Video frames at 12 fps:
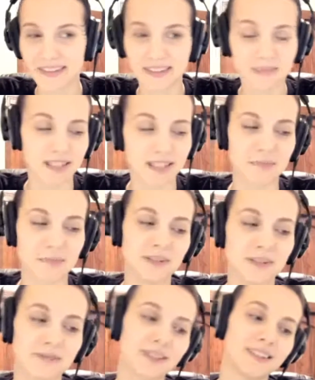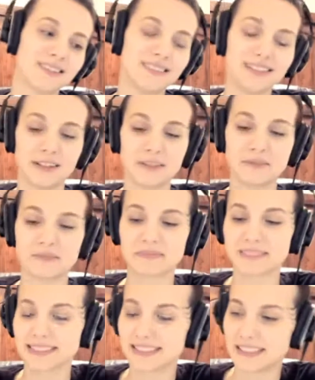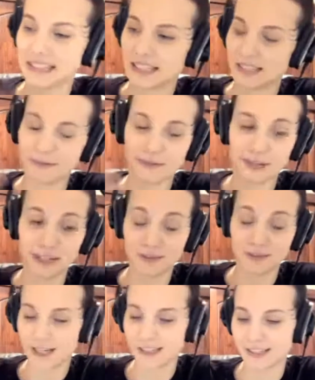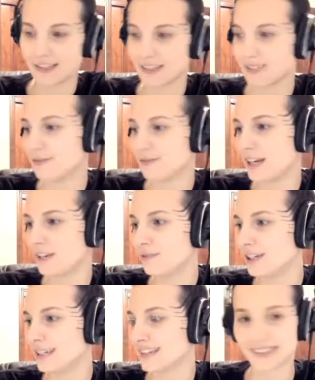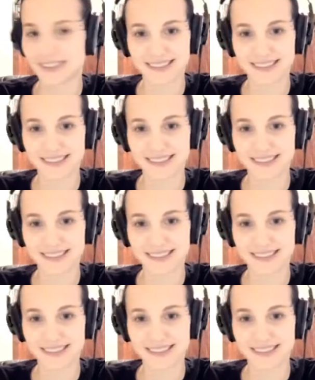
it might just be for vain reasons.